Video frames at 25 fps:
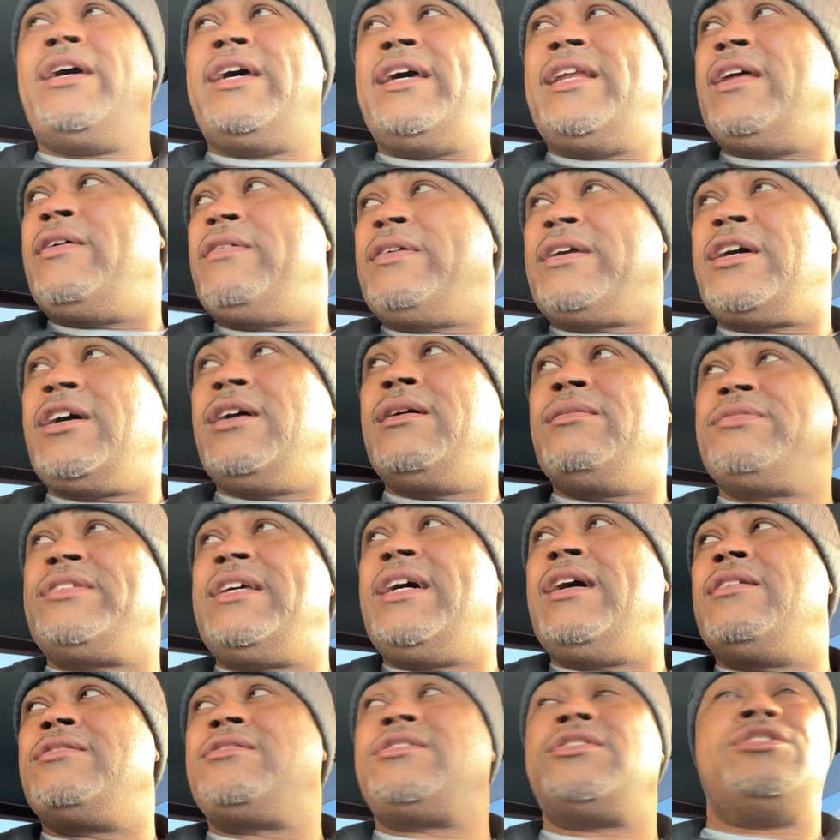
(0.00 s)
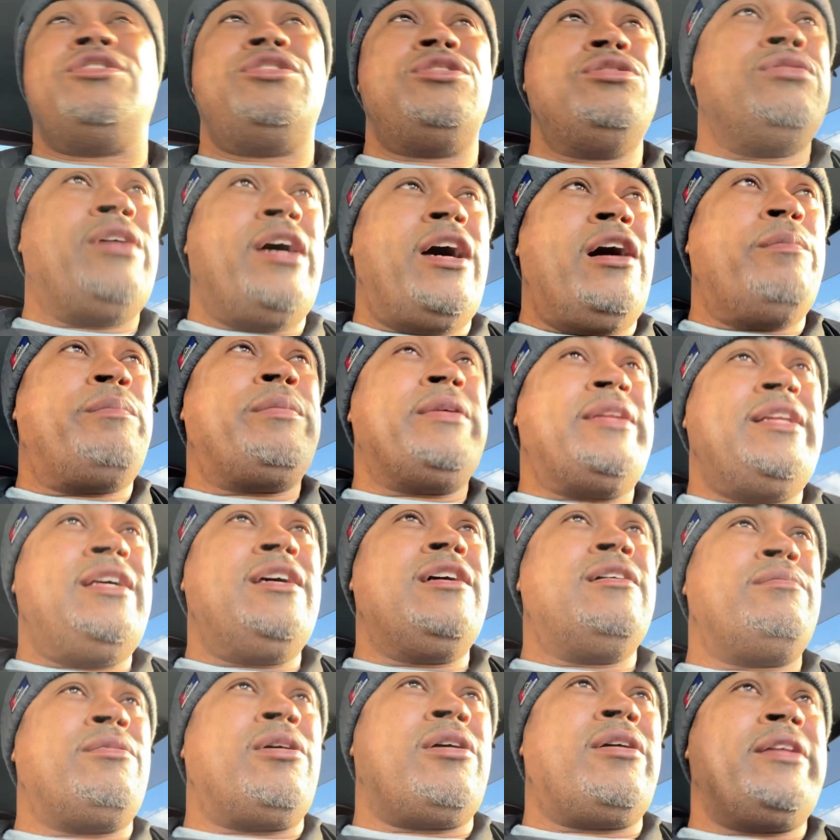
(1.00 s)
And if it comes down to you helping
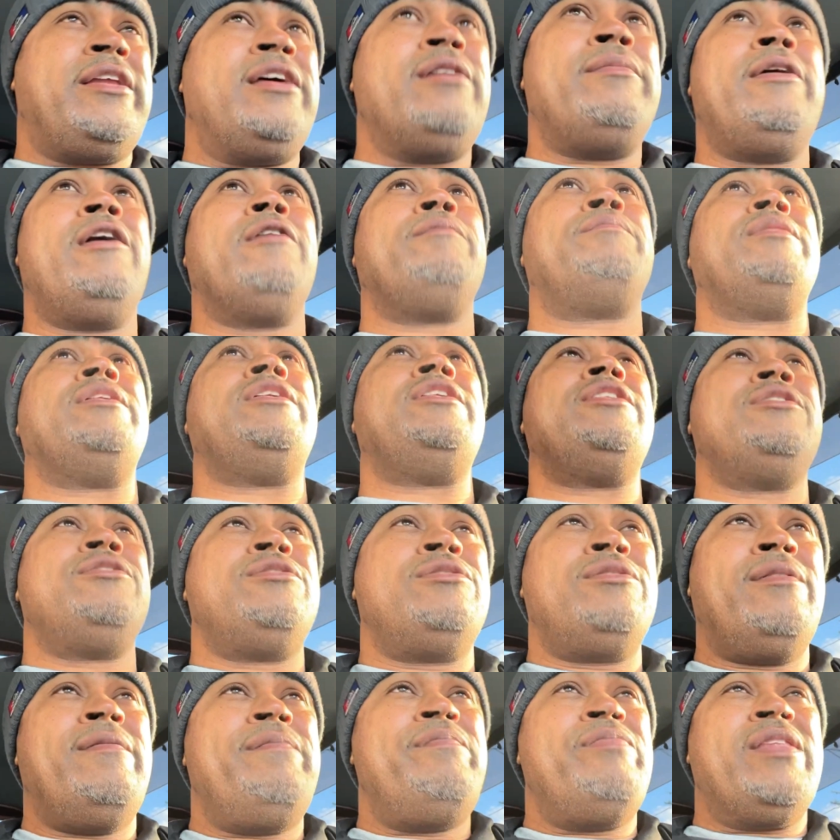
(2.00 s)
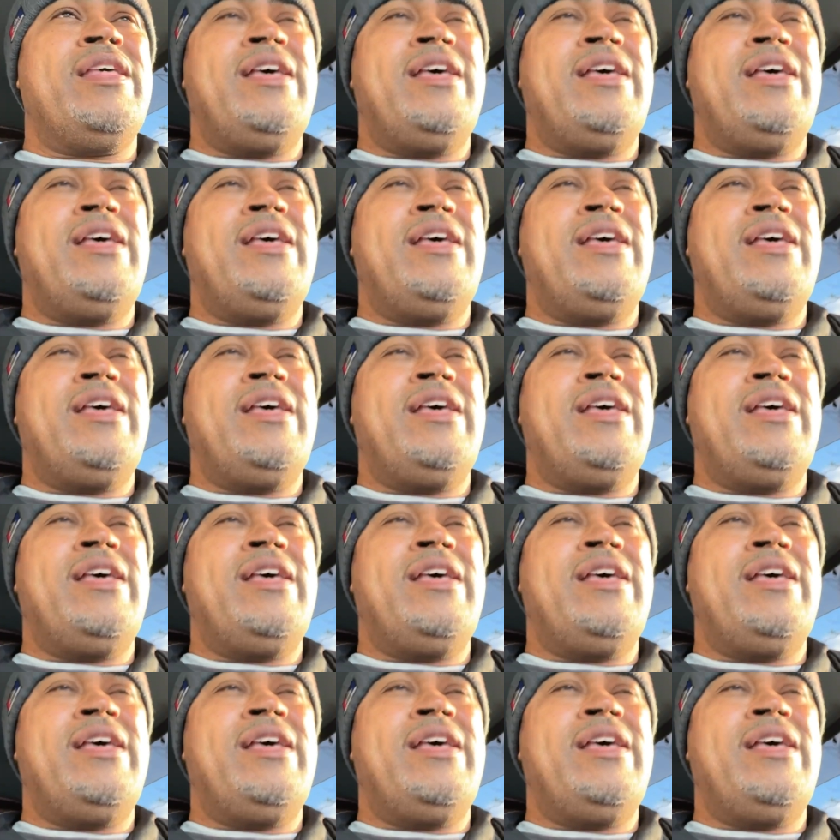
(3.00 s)
them or them helping you,